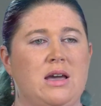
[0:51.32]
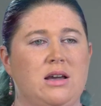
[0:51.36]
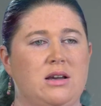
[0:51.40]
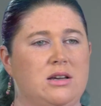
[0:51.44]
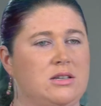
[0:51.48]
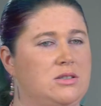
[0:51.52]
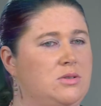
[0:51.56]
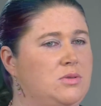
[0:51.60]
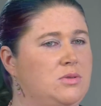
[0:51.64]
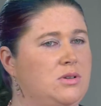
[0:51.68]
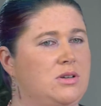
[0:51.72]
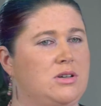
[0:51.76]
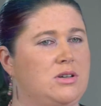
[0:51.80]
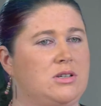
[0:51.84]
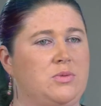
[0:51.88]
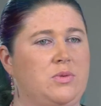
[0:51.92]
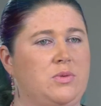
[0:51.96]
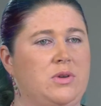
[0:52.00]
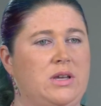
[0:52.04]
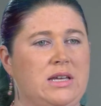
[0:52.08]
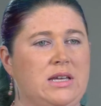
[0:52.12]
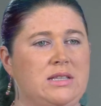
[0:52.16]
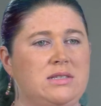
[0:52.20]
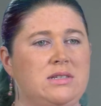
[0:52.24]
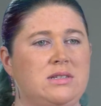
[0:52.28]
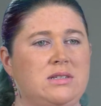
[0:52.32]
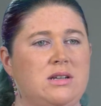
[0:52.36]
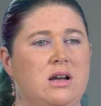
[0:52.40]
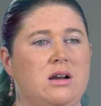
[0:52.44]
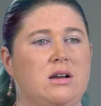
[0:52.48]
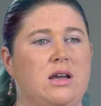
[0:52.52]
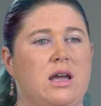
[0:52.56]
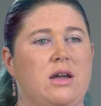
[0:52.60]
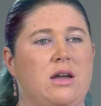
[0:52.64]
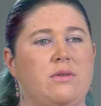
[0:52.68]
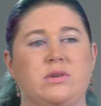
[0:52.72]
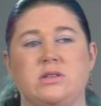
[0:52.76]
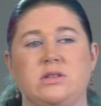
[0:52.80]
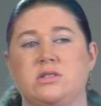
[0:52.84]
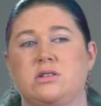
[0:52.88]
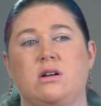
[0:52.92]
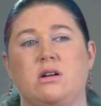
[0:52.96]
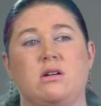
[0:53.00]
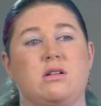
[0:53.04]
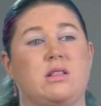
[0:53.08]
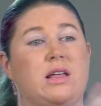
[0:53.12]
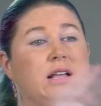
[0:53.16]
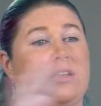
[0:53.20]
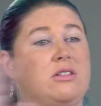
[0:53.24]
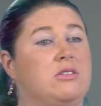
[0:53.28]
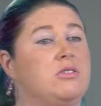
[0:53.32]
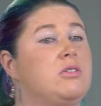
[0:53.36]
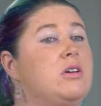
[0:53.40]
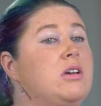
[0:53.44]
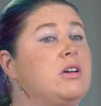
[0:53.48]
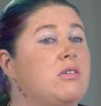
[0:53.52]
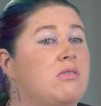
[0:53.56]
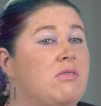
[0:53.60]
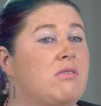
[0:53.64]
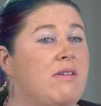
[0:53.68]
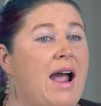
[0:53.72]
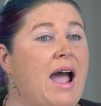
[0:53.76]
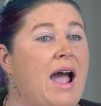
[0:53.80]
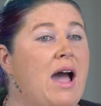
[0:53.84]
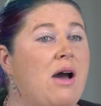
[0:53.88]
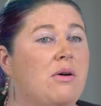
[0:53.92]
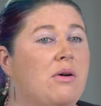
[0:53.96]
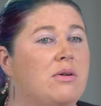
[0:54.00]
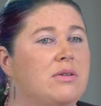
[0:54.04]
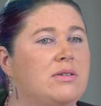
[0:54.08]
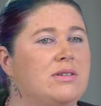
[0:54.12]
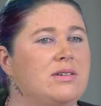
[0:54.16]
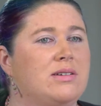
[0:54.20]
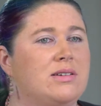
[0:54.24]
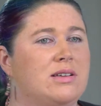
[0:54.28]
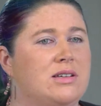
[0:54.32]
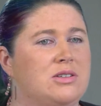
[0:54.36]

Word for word: because we get stuck and we start like looking around.